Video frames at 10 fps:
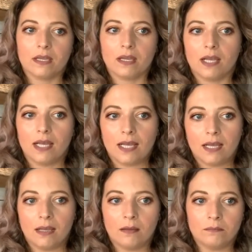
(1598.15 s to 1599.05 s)

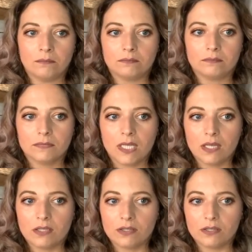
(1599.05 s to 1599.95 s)

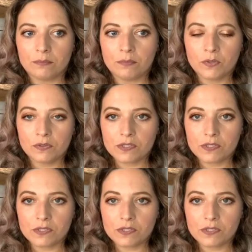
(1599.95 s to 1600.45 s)
the mood